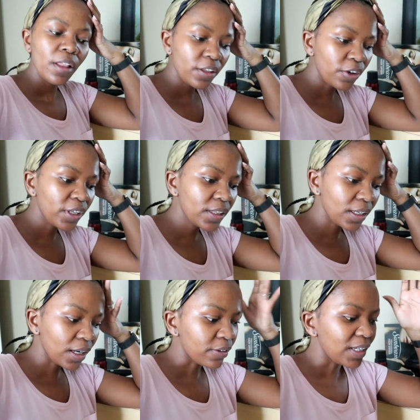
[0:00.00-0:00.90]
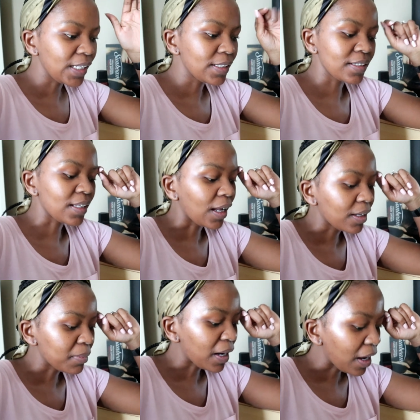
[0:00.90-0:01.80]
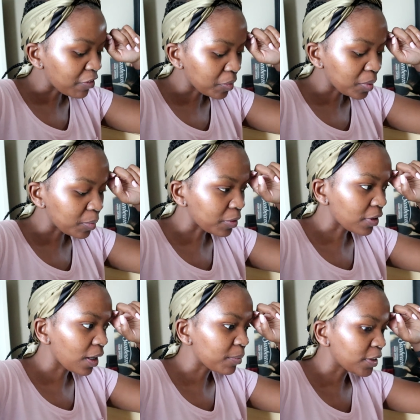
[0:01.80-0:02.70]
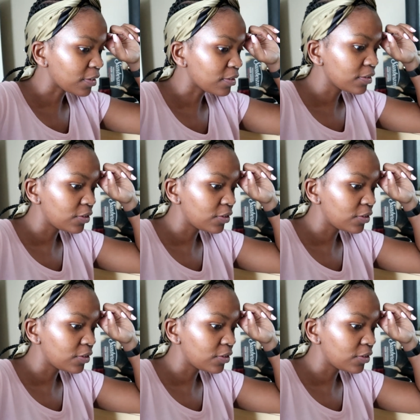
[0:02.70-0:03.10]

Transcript: The only thing I really dislike about having people come and